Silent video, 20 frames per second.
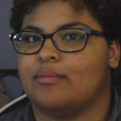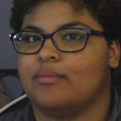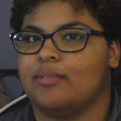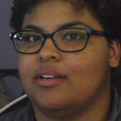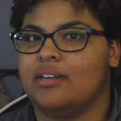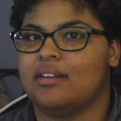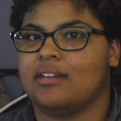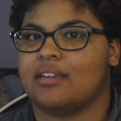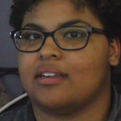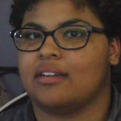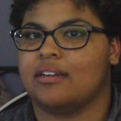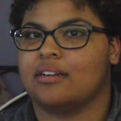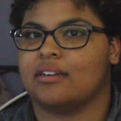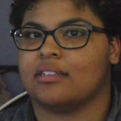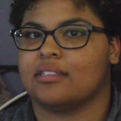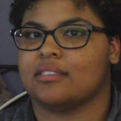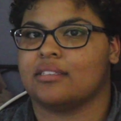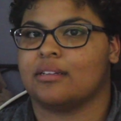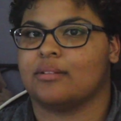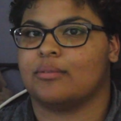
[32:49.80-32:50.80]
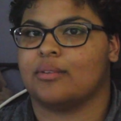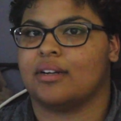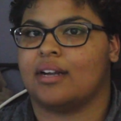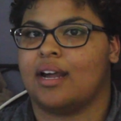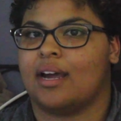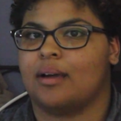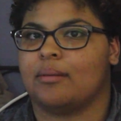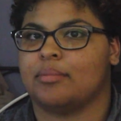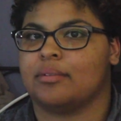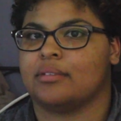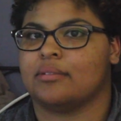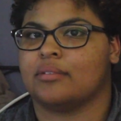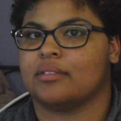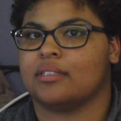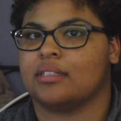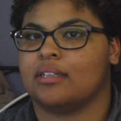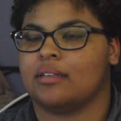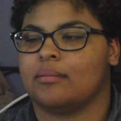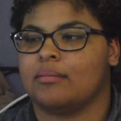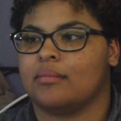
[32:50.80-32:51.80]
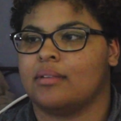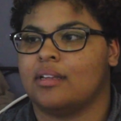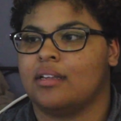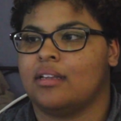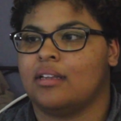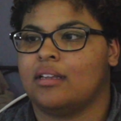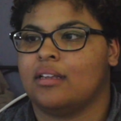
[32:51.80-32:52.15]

I'm very curious on what happened with them.